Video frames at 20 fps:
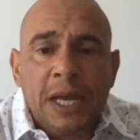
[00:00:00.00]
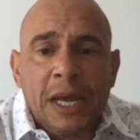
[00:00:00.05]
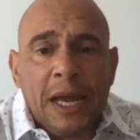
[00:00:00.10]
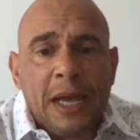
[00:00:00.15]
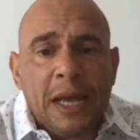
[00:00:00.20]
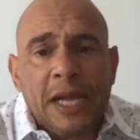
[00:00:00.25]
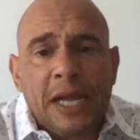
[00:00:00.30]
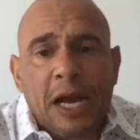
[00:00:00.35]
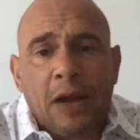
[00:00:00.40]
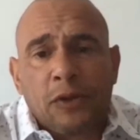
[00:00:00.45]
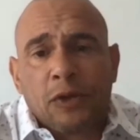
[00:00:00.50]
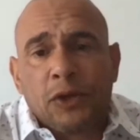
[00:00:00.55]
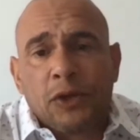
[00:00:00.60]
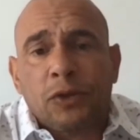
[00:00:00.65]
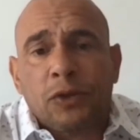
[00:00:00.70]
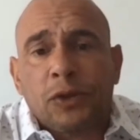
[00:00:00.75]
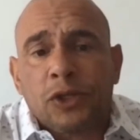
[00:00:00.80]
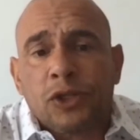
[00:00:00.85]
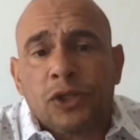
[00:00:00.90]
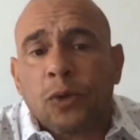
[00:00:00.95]
And now their
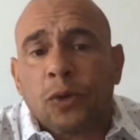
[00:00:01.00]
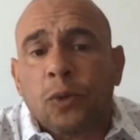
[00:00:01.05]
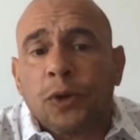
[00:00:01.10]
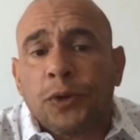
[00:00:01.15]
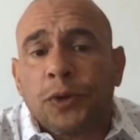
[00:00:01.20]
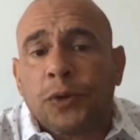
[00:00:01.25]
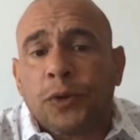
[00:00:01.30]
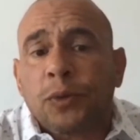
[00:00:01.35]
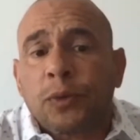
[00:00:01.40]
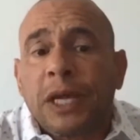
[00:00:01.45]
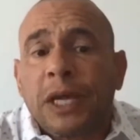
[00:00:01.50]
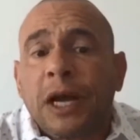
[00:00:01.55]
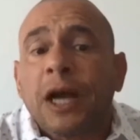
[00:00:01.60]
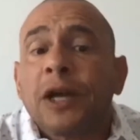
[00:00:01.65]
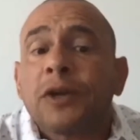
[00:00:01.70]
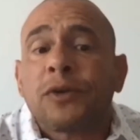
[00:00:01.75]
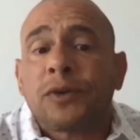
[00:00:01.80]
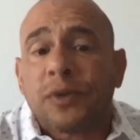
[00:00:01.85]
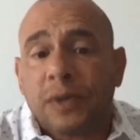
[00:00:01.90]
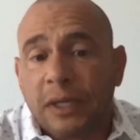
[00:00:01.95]
units are worth
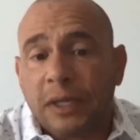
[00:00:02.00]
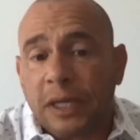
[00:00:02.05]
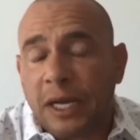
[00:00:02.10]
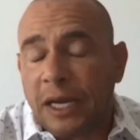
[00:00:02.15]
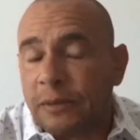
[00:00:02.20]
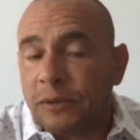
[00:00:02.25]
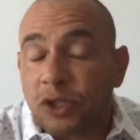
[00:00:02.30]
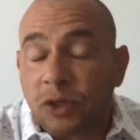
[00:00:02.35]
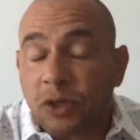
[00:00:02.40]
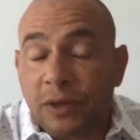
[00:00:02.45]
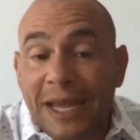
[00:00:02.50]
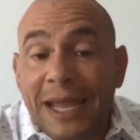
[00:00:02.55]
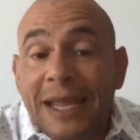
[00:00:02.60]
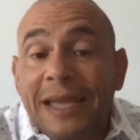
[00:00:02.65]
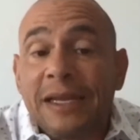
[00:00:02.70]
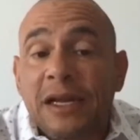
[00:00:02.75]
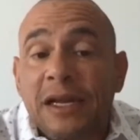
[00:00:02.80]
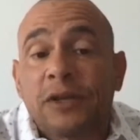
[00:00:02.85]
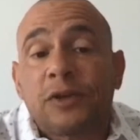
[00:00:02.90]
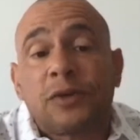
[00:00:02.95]

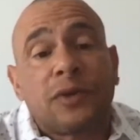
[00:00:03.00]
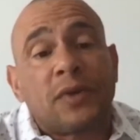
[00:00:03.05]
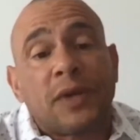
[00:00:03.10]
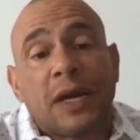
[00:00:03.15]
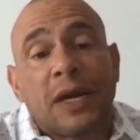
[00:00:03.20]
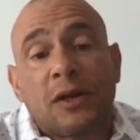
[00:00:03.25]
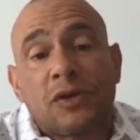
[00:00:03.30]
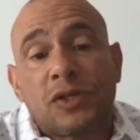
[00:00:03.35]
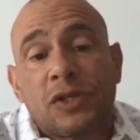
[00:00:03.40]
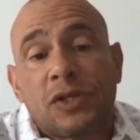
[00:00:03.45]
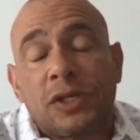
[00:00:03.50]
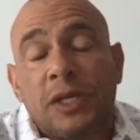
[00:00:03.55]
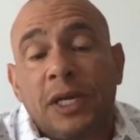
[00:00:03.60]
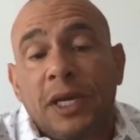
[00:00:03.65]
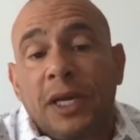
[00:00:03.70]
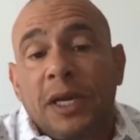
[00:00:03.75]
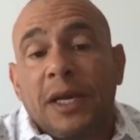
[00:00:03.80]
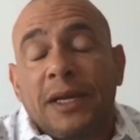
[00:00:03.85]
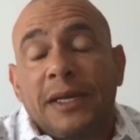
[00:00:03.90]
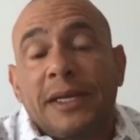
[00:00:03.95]
$800,000,
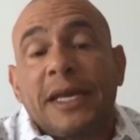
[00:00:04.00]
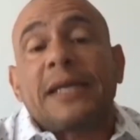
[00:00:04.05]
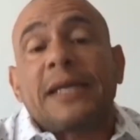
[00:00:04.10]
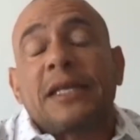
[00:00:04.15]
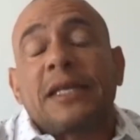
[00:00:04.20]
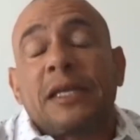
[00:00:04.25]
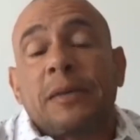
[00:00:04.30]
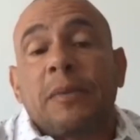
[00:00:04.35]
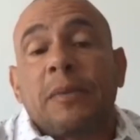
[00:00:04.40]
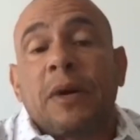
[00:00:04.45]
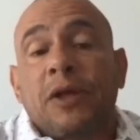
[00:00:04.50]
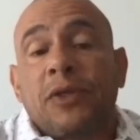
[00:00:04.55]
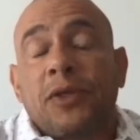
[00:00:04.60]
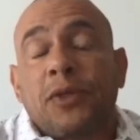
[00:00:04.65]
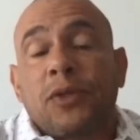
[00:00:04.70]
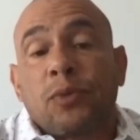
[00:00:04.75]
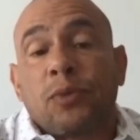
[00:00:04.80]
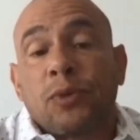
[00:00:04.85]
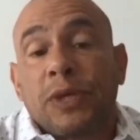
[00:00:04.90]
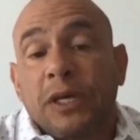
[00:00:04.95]
netting them a
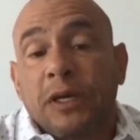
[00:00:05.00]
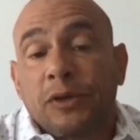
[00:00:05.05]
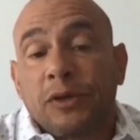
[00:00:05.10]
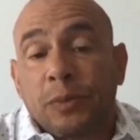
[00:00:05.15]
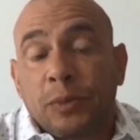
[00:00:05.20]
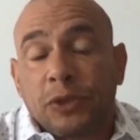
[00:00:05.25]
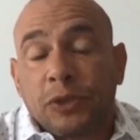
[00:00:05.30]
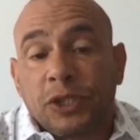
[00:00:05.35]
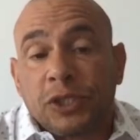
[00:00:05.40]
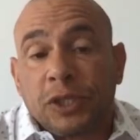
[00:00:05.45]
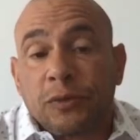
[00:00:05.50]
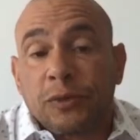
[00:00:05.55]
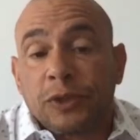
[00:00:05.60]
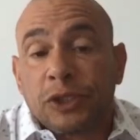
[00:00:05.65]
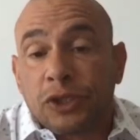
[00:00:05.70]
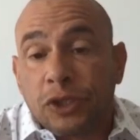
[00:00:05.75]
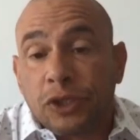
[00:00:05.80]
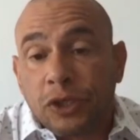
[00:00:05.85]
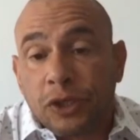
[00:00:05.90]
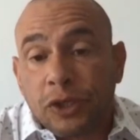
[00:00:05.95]
300%
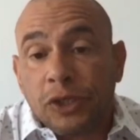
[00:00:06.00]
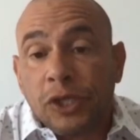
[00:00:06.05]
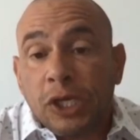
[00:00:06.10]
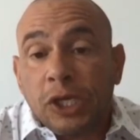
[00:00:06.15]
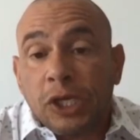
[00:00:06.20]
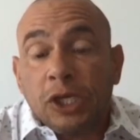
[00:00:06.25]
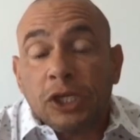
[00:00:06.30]
return.